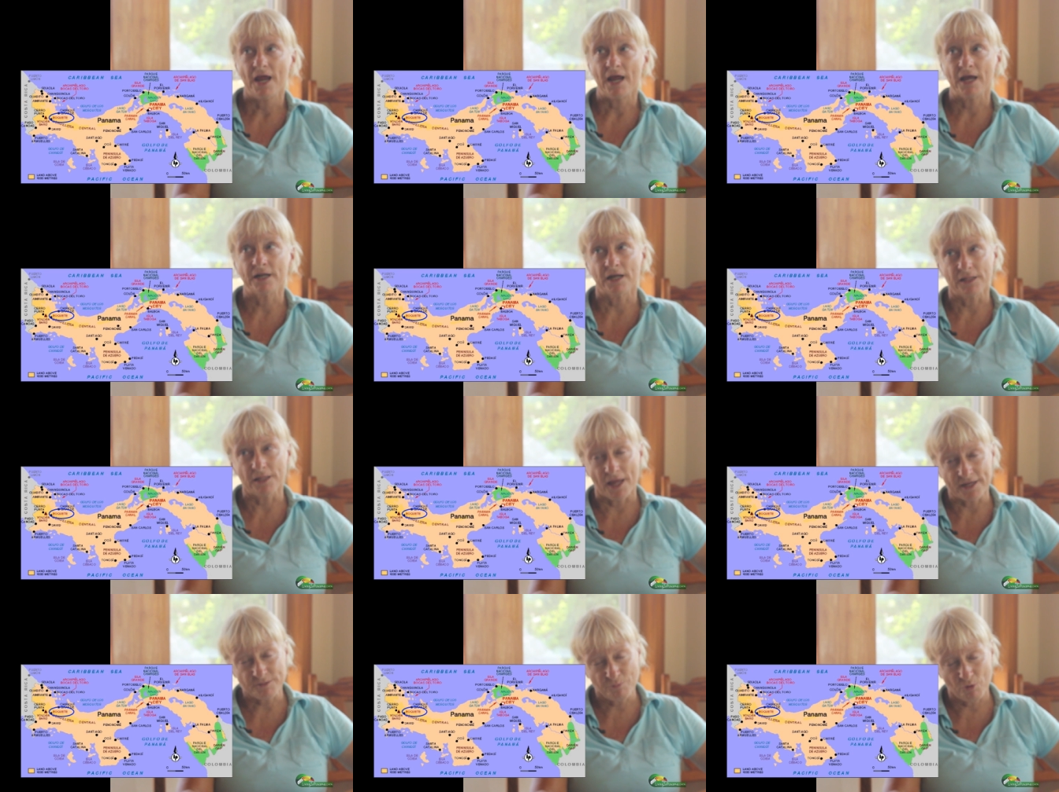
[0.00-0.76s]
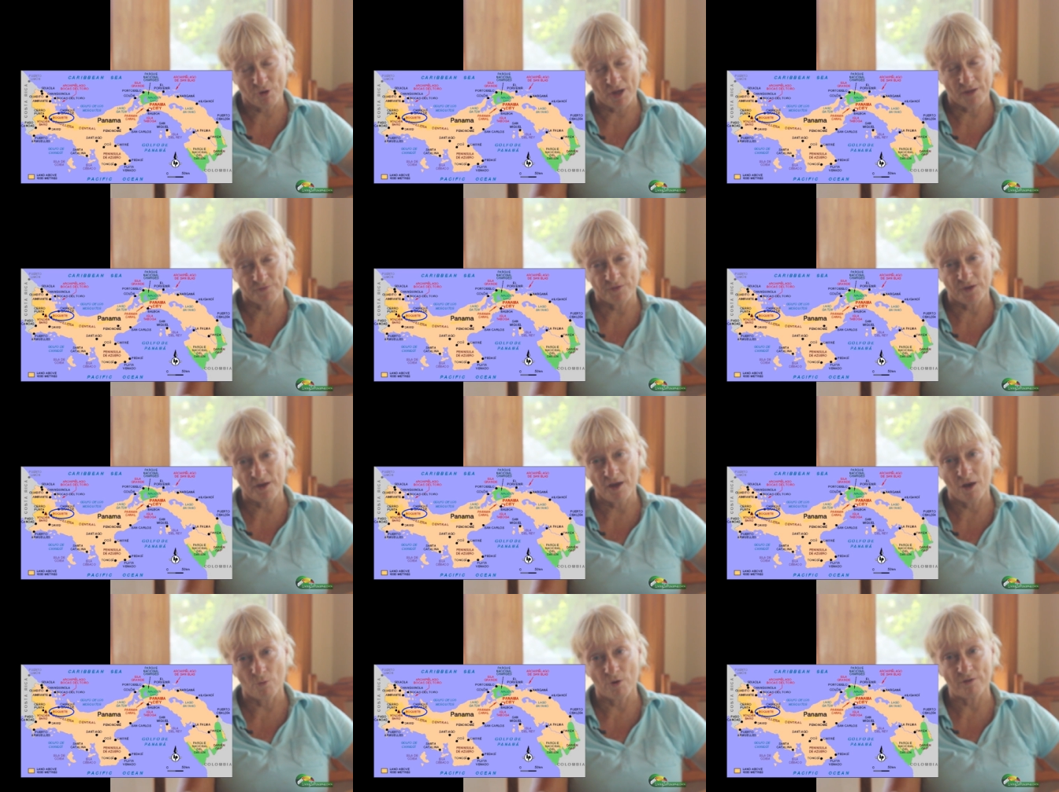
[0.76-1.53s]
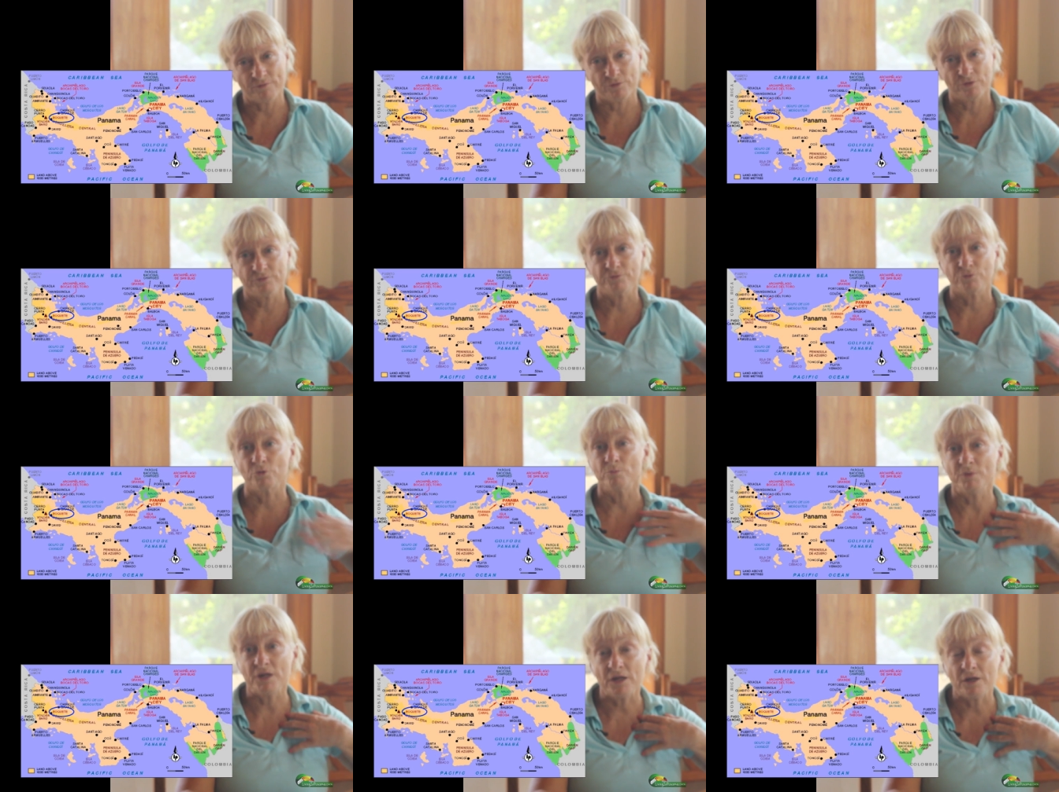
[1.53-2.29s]
And I like Boquete, however,
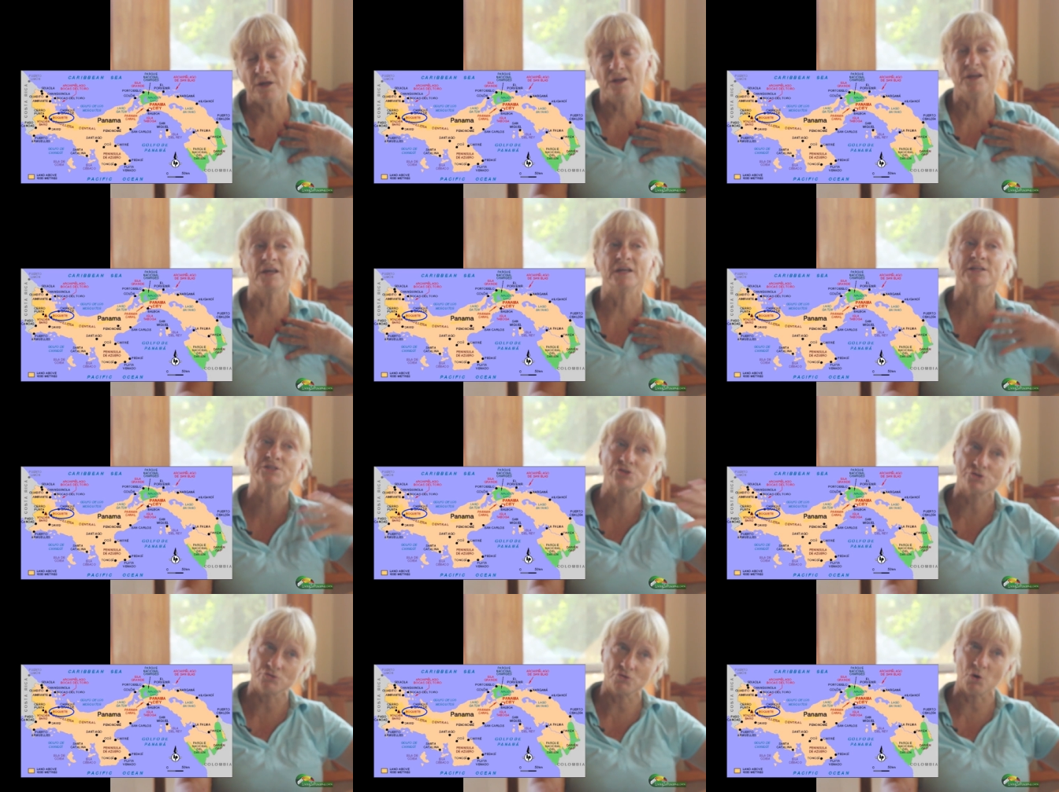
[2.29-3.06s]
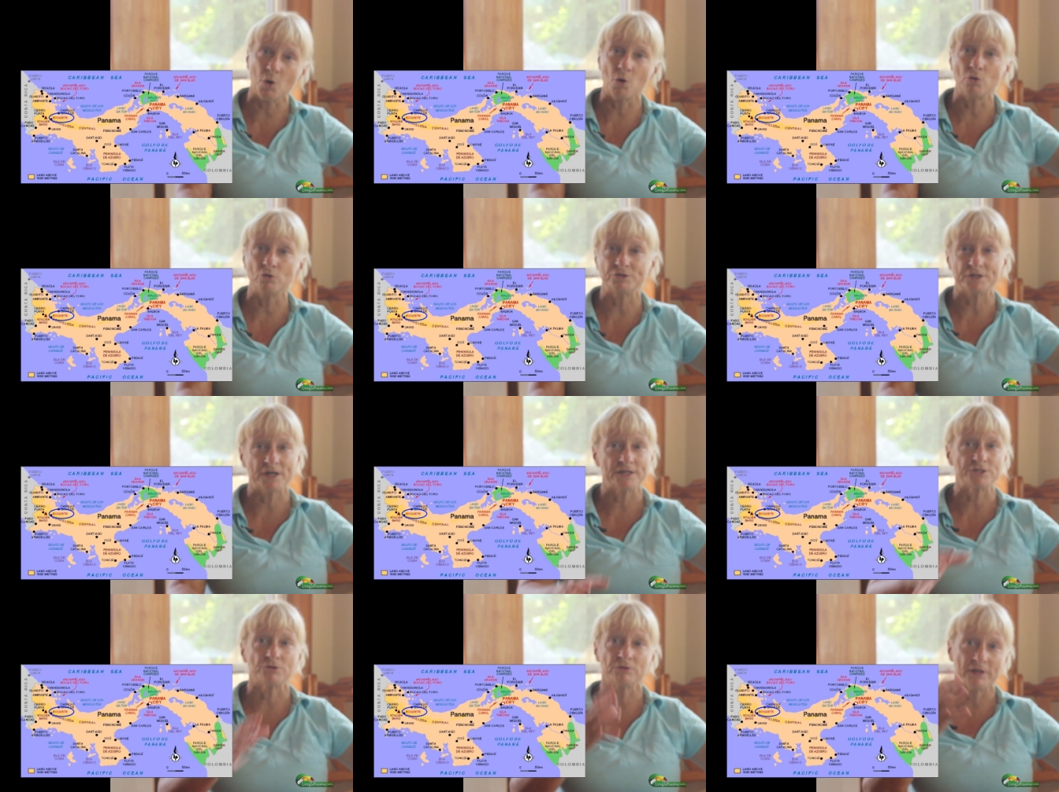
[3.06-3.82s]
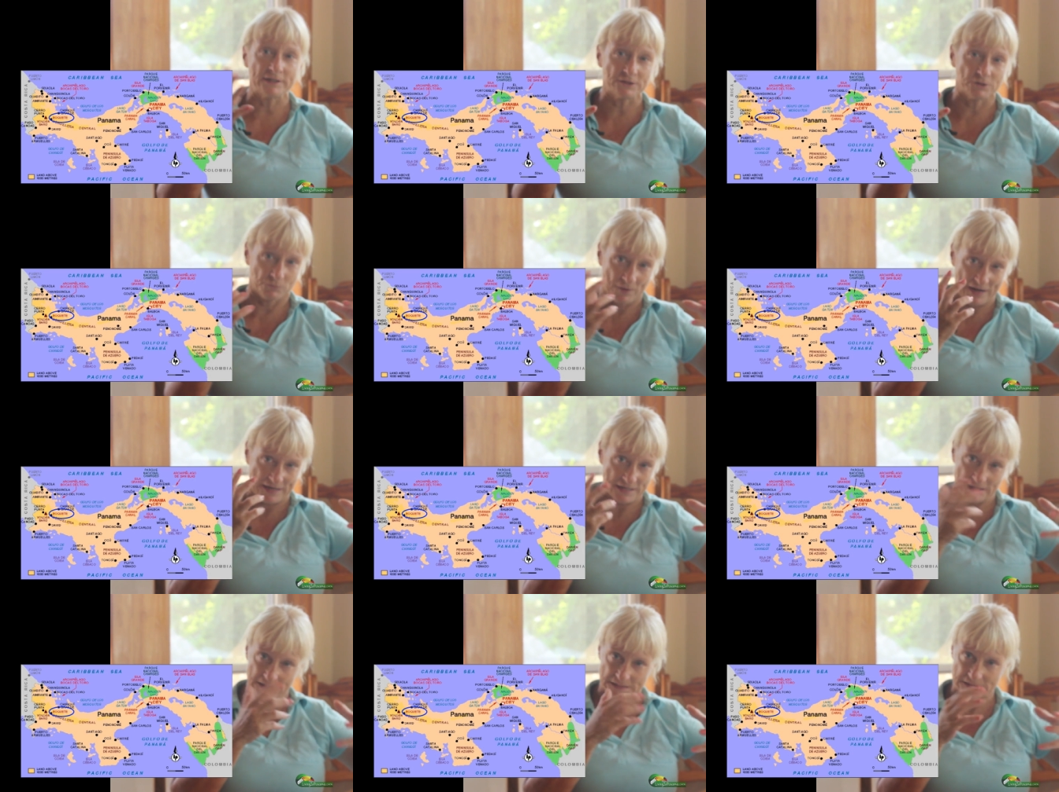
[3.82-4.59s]
for me, it's too cold and I don't like the
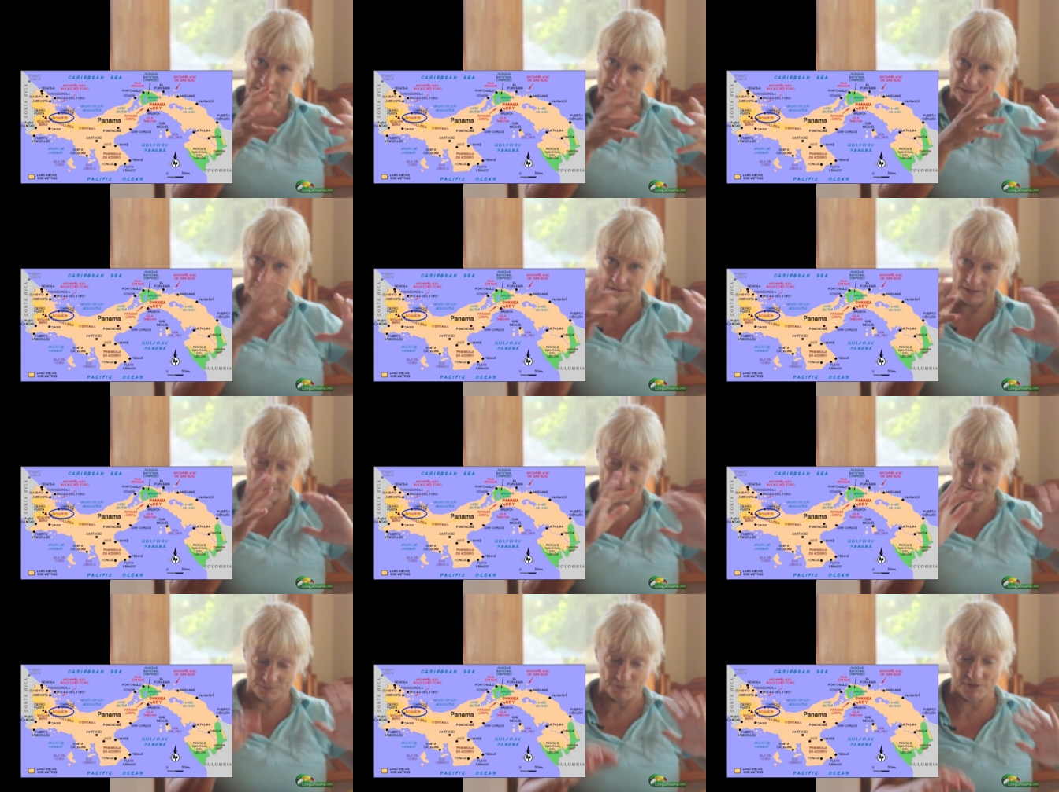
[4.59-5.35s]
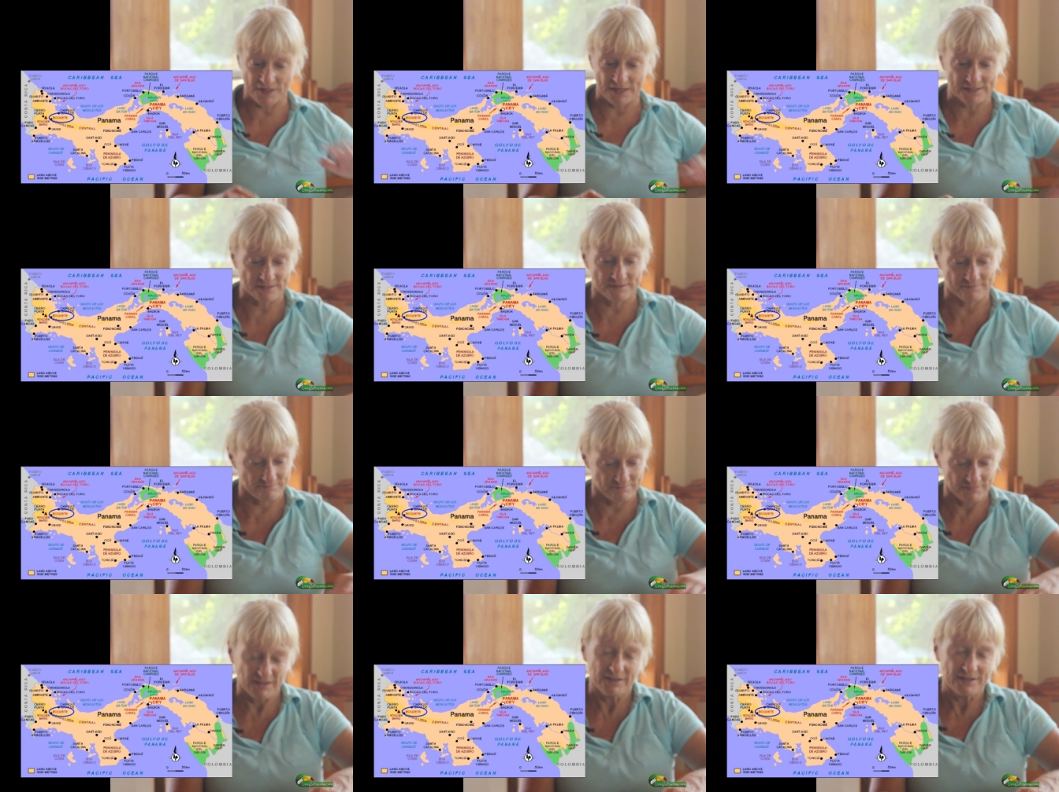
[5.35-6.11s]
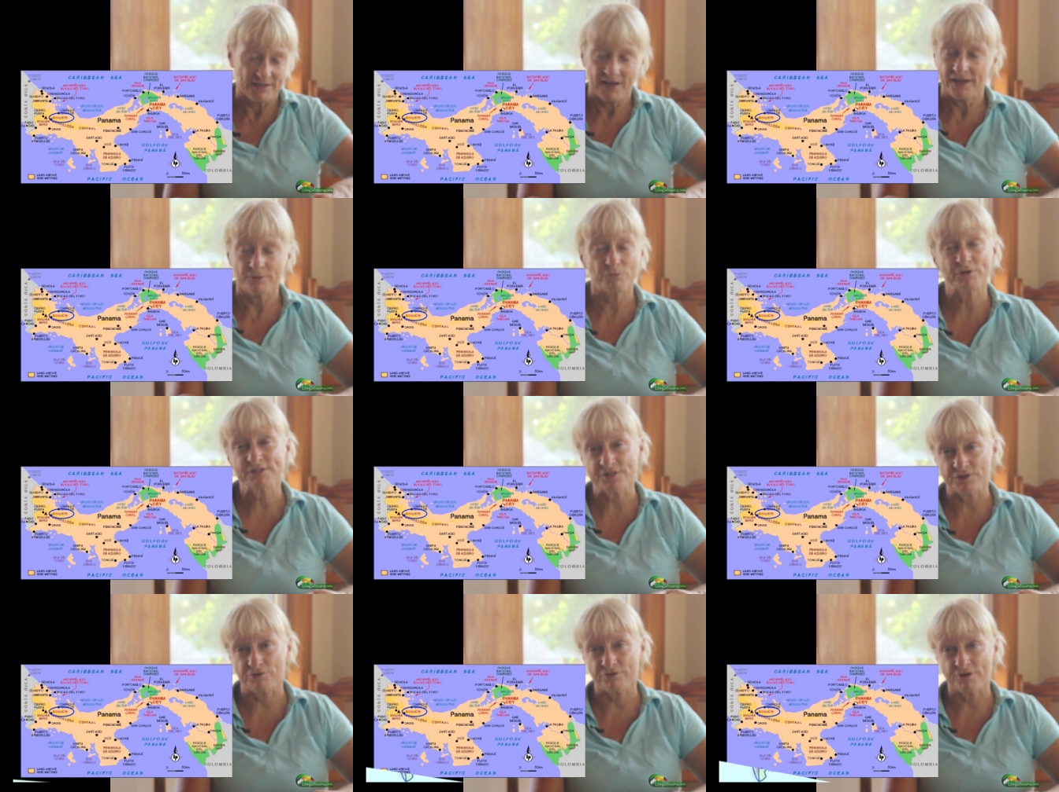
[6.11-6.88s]
raininess. To me, that's, and it
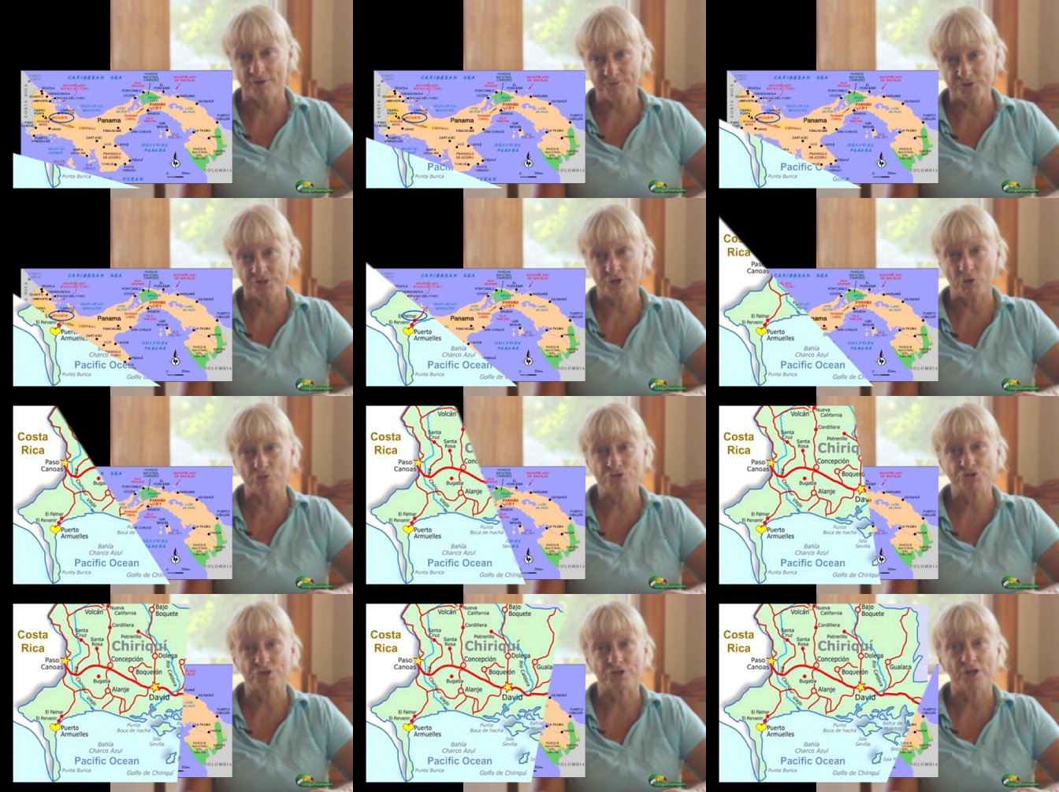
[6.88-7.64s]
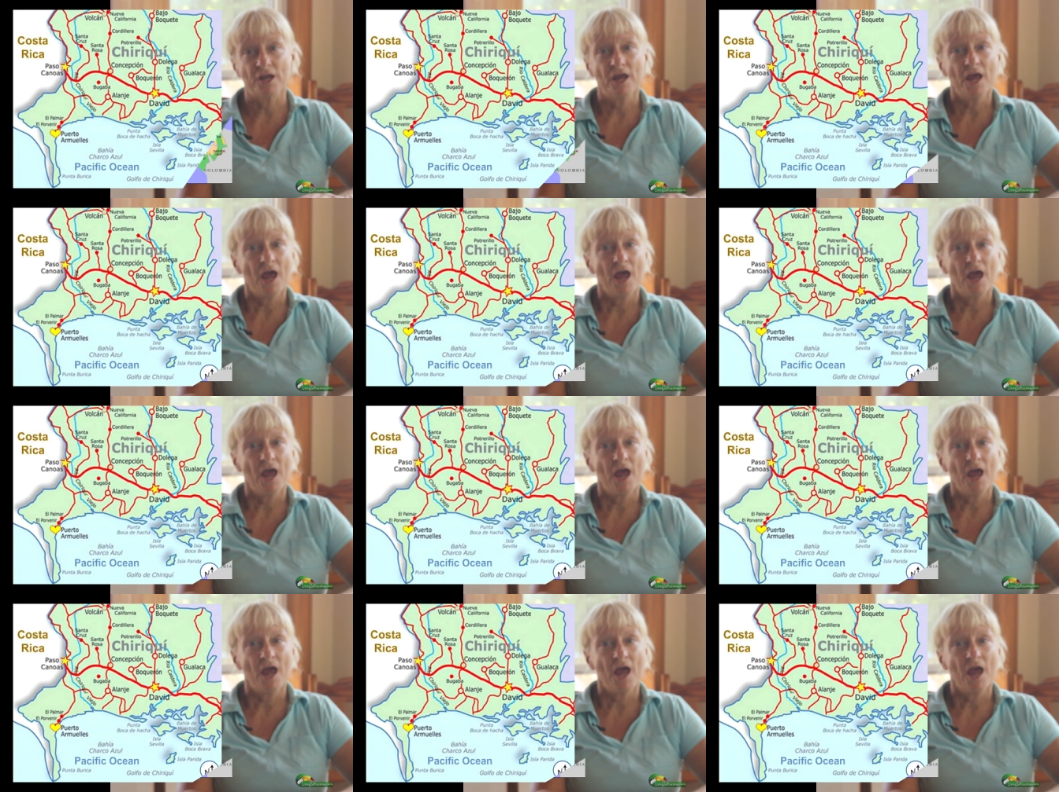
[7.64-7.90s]
wasn't near enough to the ocean.